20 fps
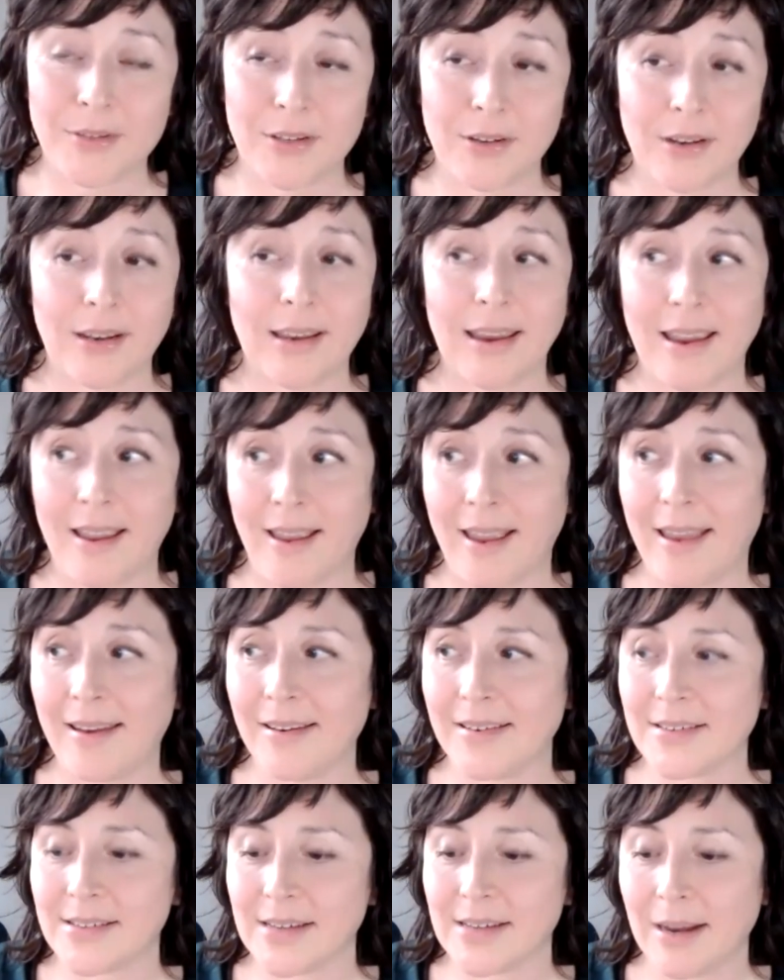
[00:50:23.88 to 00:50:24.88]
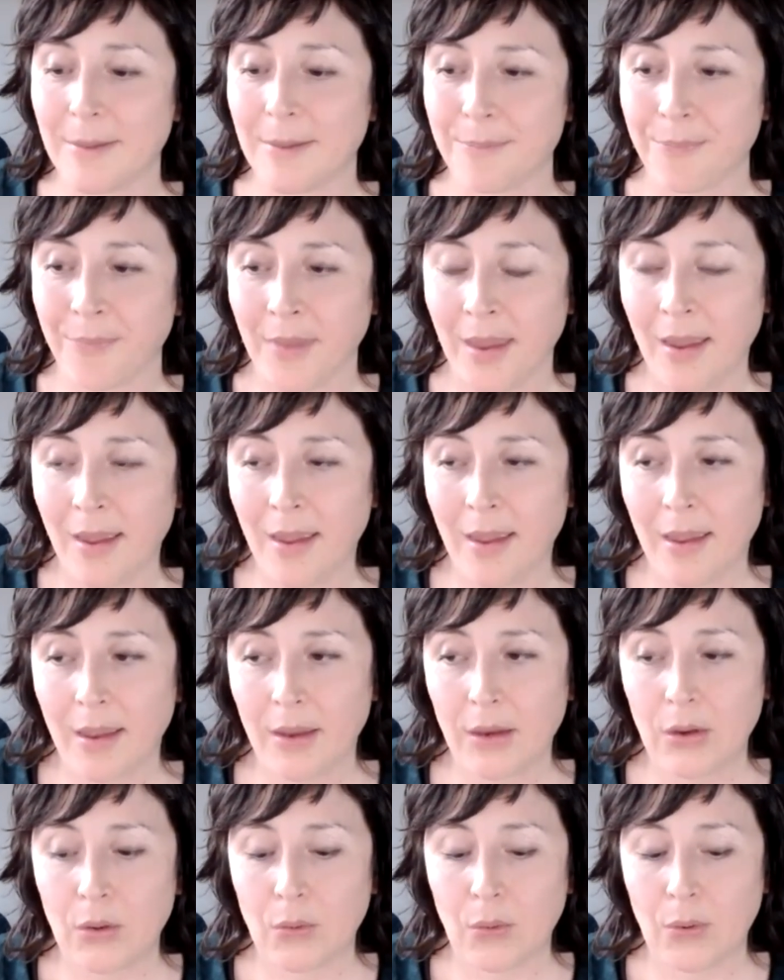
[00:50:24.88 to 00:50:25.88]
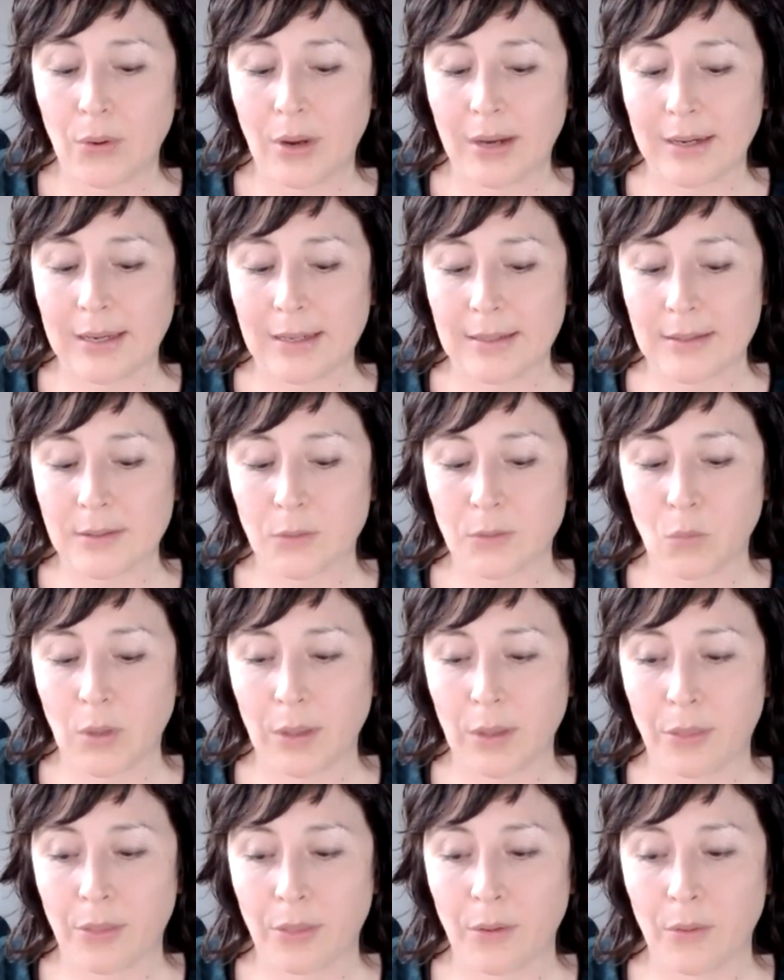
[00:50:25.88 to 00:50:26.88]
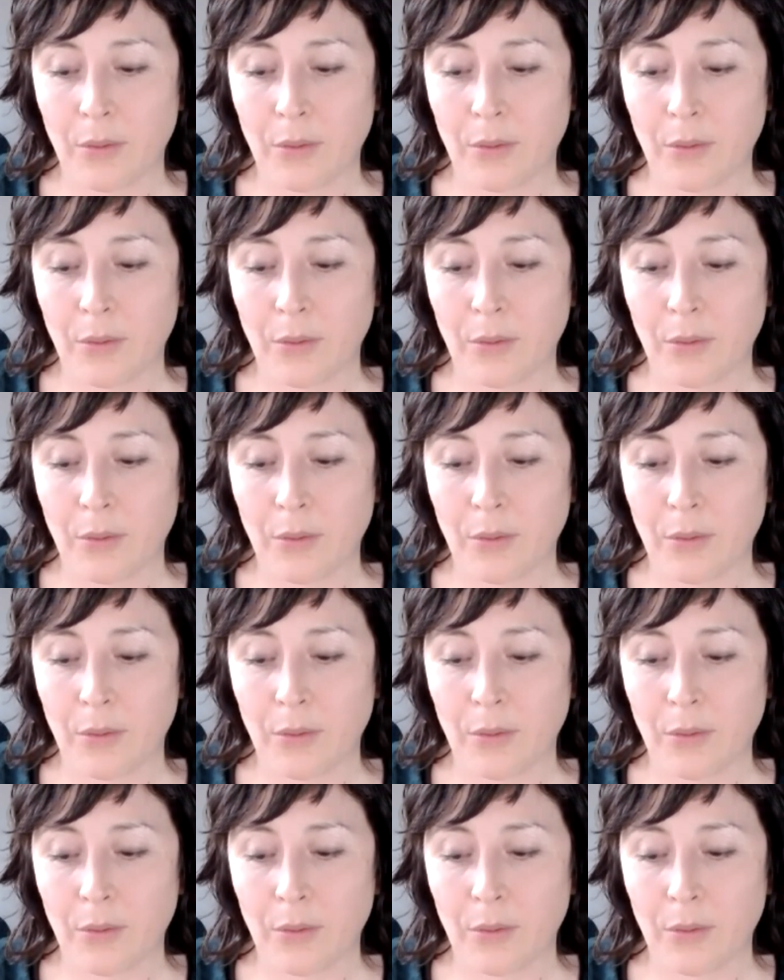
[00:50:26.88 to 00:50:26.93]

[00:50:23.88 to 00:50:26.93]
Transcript: absolutely yeah and um you know i guess with